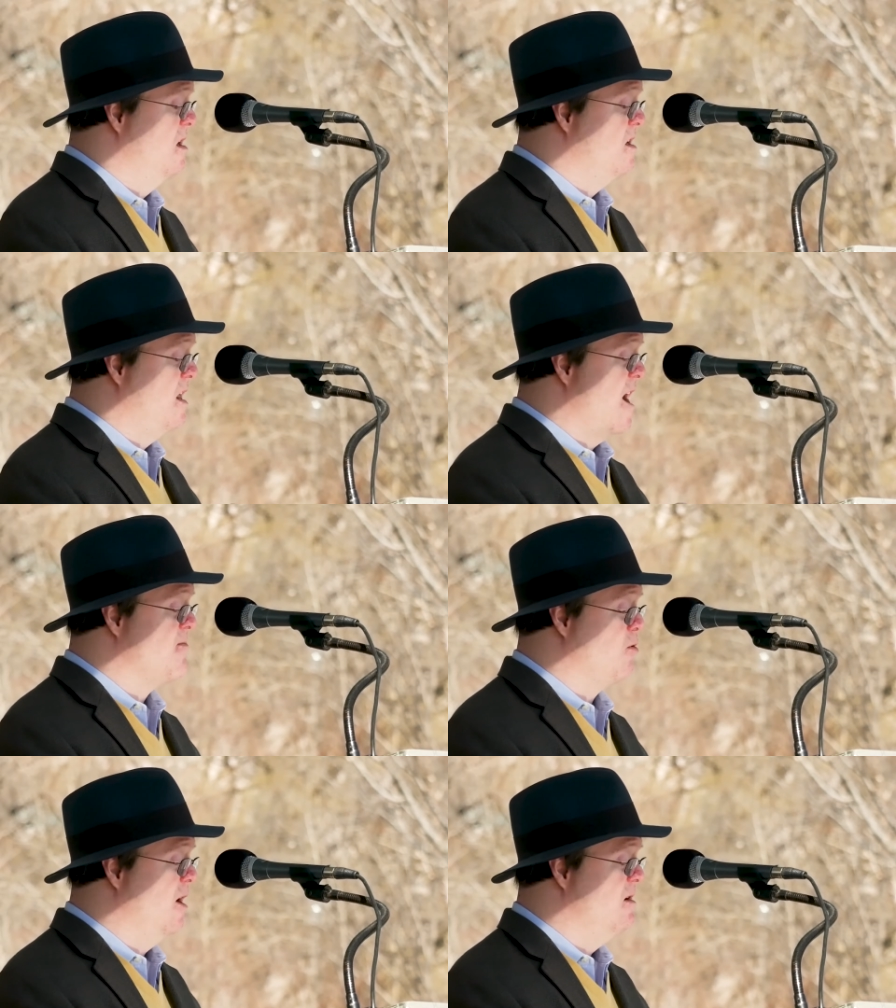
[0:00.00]

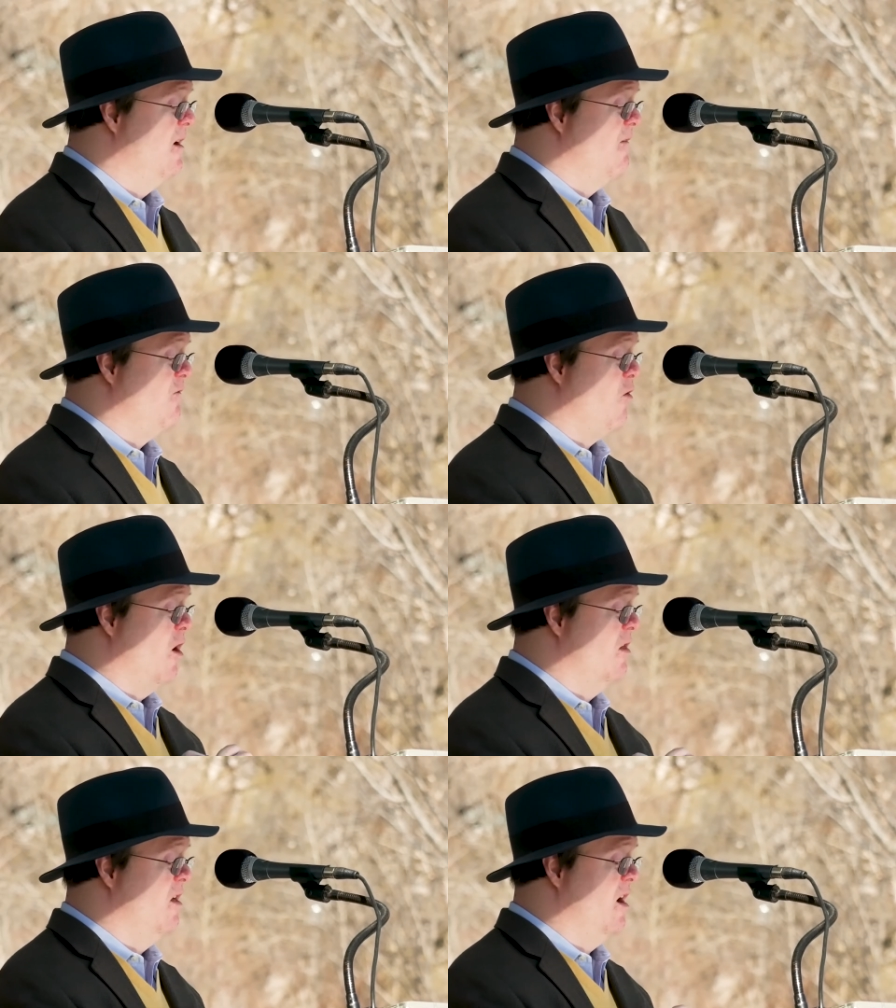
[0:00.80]
Desperate
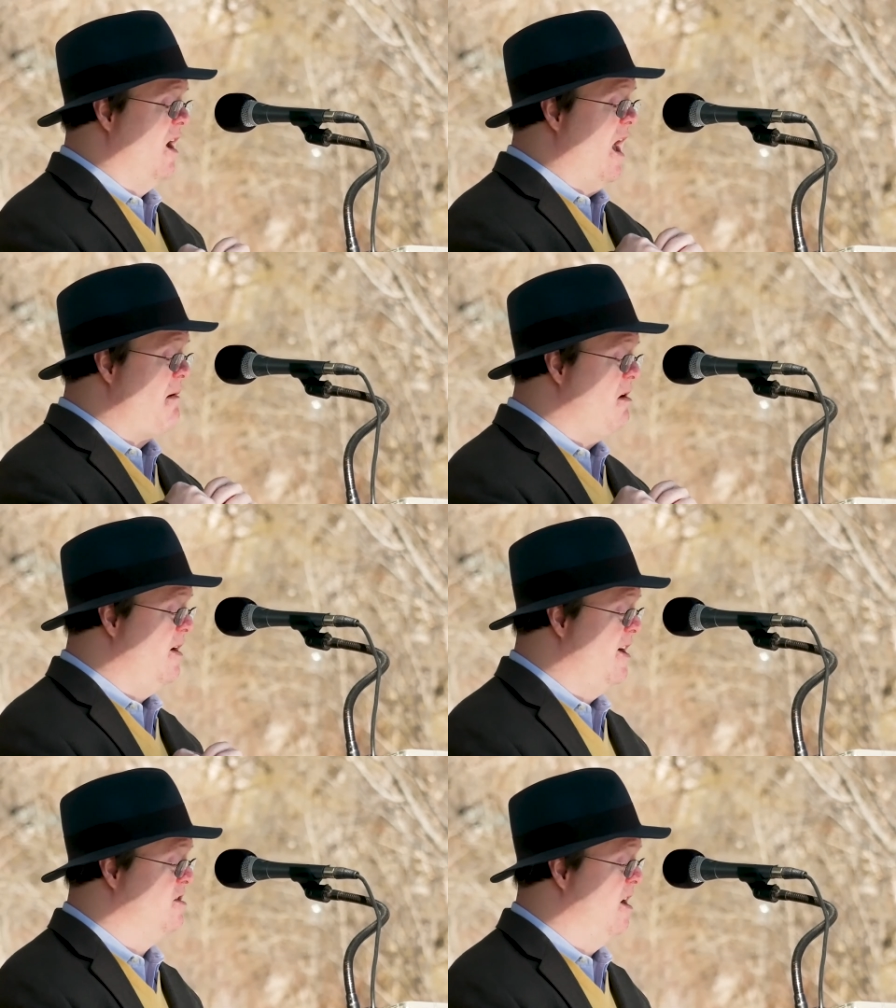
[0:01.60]
for the
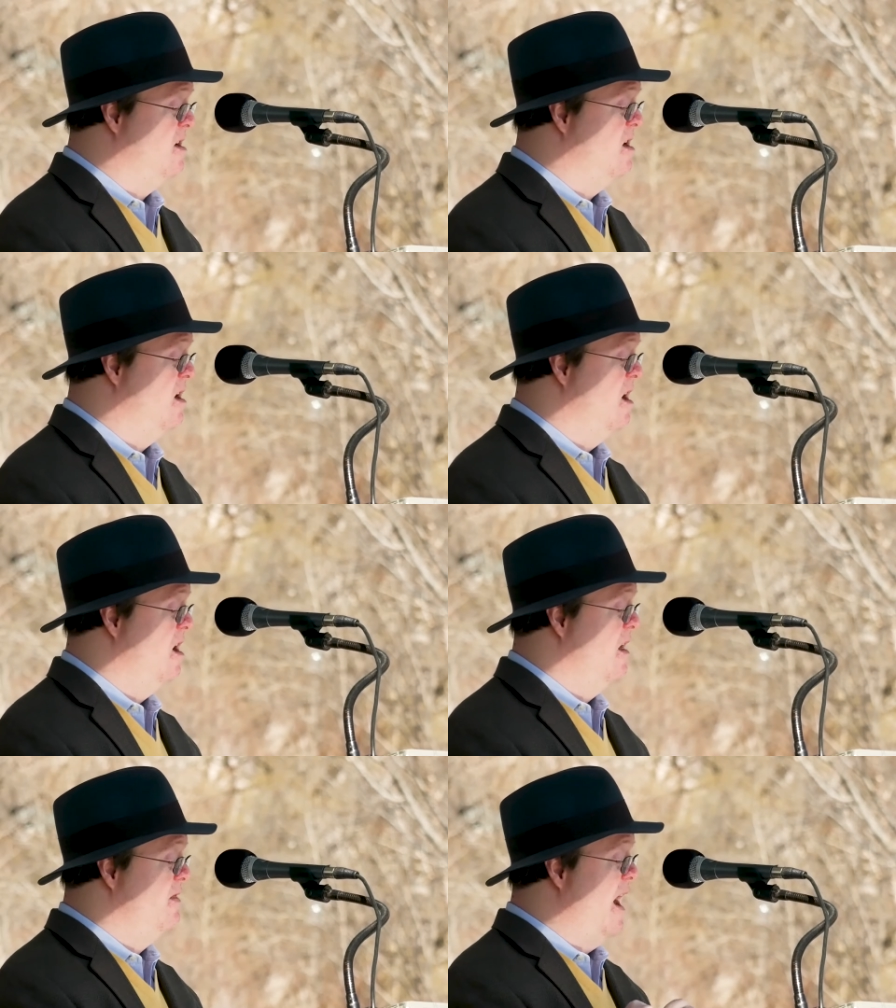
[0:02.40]
ammunition
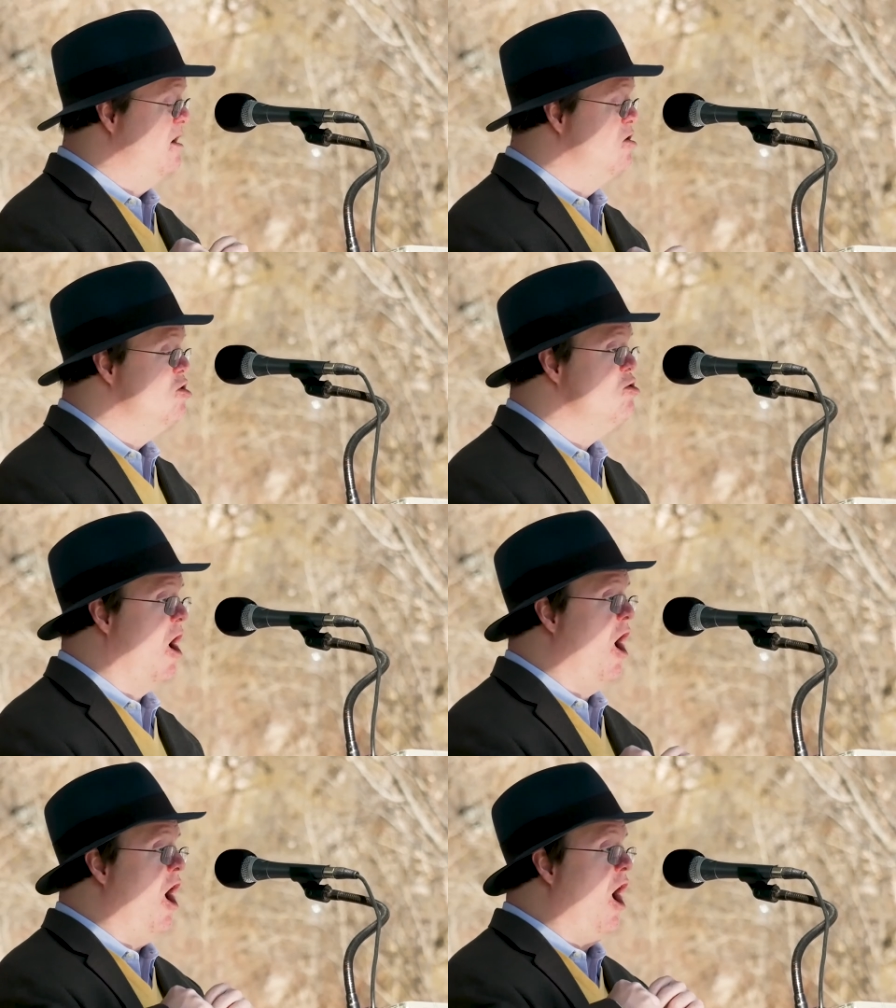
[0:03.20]
that new
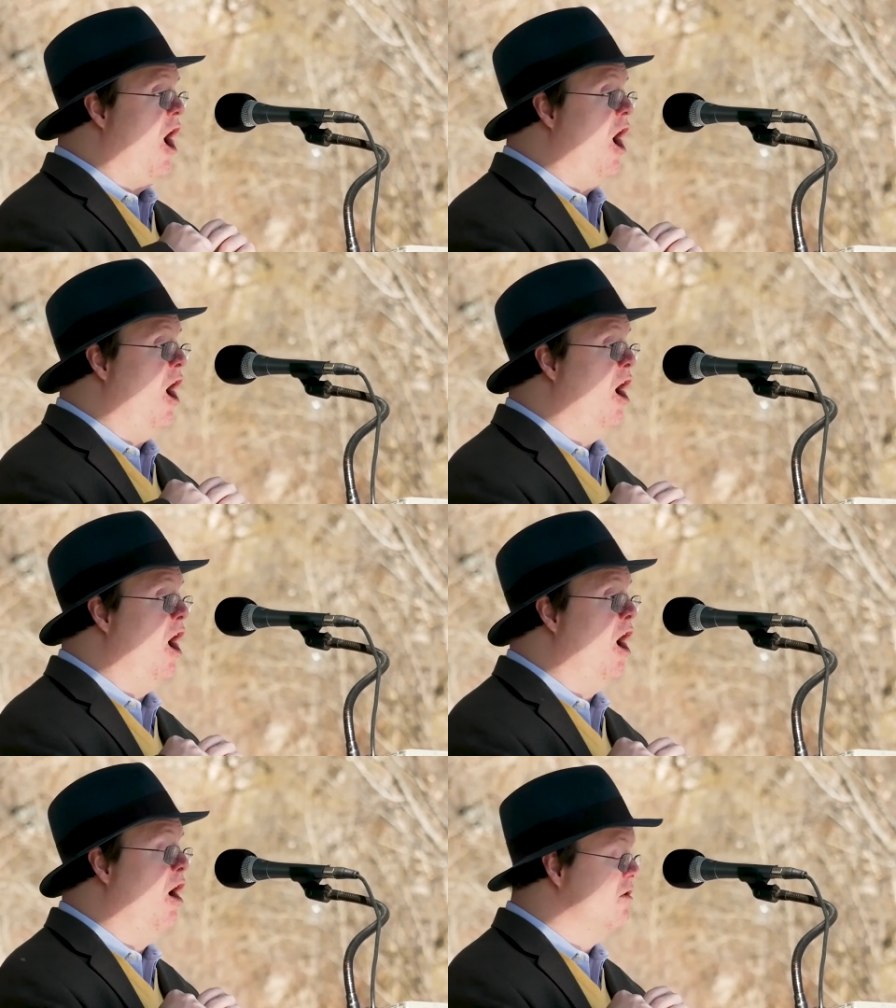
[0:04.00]

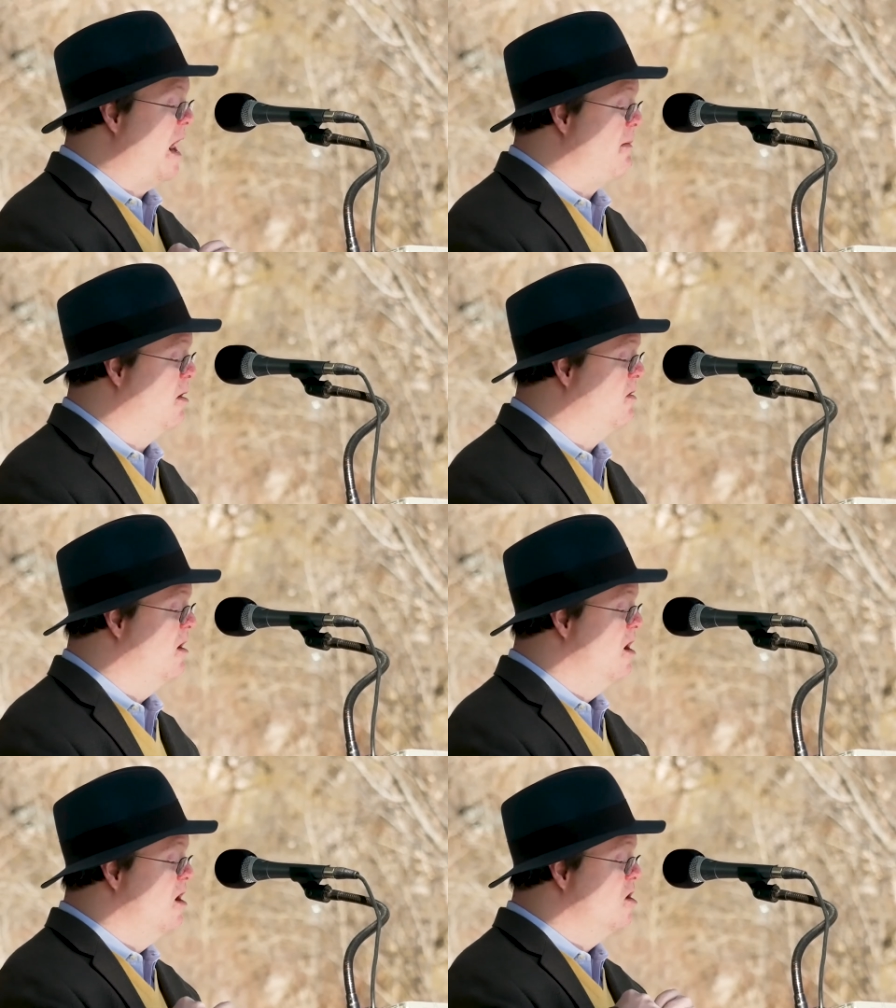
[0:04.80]
Alzheimer's
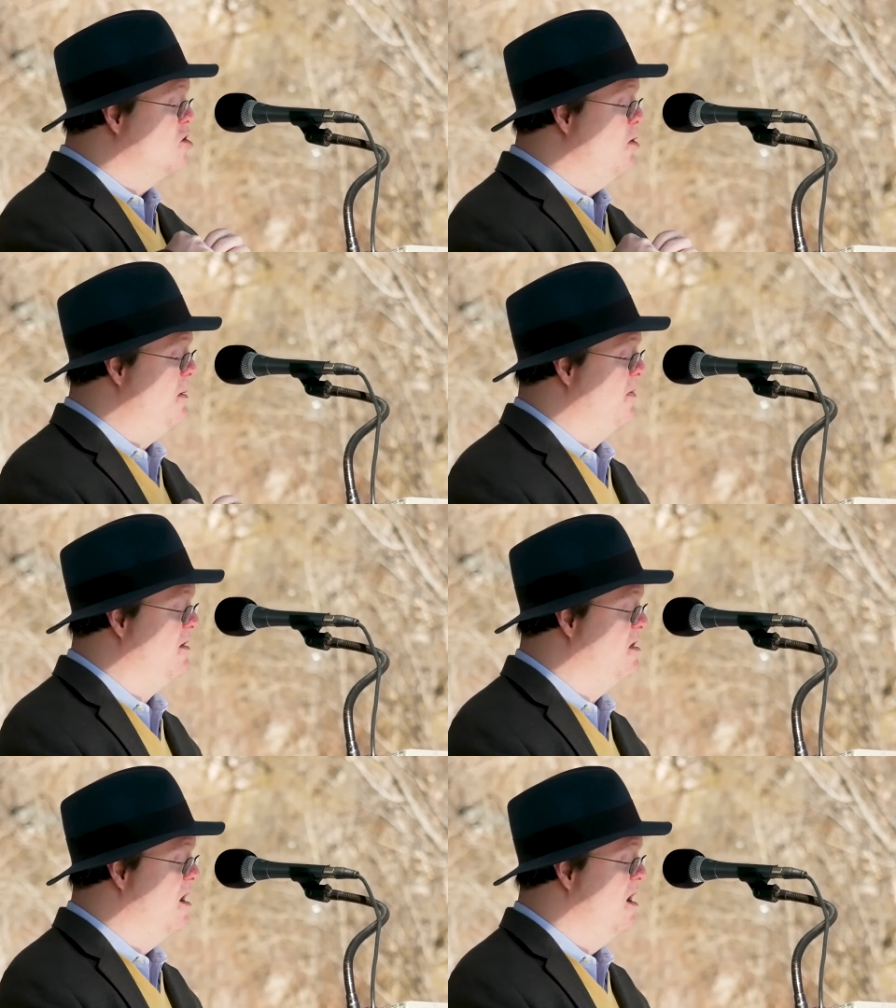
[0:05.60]
treatments